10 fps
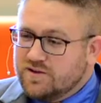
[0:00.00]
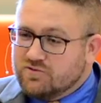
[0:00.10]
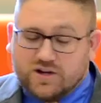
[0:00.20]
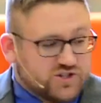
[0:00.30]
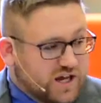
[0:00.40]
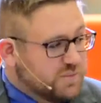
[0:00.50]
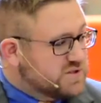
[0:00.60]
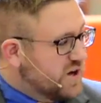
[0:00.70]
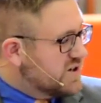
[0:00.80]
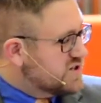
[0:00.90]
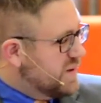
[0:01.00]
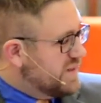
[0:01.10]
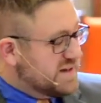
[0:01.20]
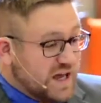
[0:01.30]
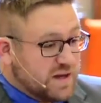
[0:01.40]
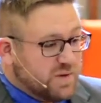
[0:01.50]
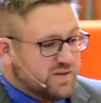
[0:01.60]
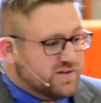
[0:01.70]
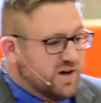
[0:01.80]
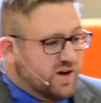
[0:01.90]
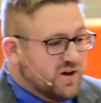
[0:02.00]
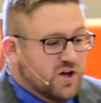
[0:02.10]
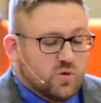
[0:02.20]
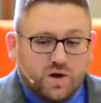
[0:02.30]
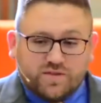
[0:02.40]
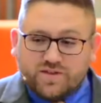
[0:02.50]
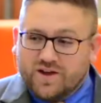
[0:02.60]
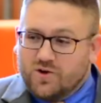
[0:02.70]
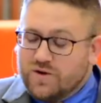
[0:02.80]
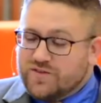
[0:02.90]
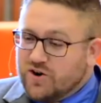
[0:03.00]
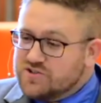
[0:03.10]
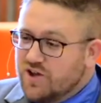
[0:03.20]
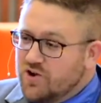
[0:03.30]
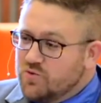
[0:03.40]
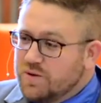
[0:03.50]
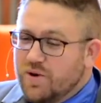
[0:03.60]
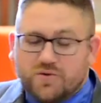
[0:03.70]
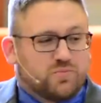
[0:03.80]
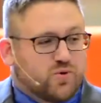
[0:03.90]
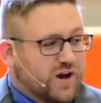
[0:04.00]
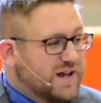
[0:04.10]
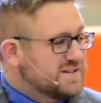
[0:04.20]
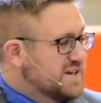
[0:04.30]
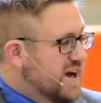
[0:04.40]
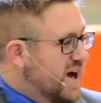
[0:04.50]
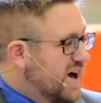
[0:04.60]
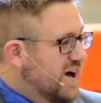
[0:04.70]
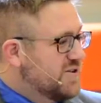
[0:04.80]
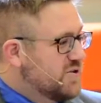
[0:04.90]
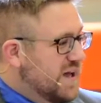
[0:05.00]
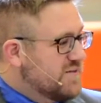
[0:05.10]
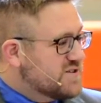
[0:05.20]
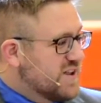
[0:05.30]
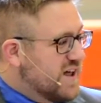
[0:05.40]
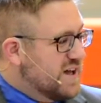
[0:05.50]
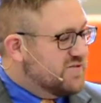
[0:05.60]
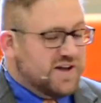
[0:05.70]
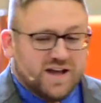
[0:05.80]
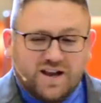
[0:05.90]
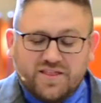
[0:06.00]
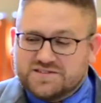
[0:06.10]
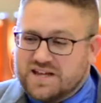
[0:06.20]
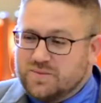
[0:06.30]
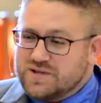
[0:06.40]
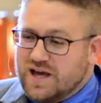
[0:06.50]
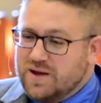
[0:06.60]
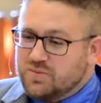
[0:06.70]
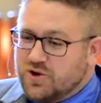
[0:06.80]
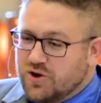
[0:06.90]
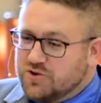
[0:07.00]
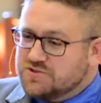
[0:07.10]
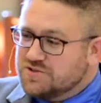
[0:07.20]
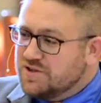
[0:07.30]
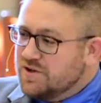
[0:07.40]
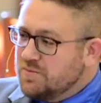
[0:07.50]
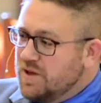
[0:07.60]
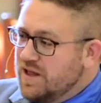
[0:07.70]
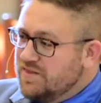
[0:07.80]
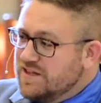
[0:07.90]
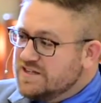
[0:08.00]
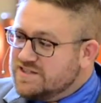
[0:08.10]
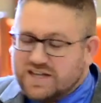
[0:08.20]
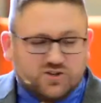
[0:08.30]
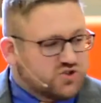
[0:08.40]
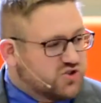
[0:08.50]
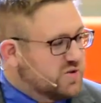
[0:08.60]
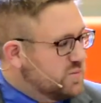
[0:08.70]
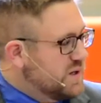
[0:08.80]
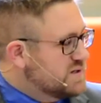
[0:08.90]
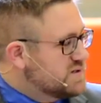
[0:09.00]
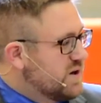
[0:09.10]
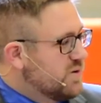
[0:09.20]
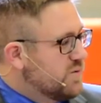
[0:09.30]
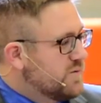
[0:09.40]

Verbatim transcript: Right? James talks about that, taming the tongue. With, with our tongue, we both praise God who gave us life and at the same time curse men. These things shouldn't be so.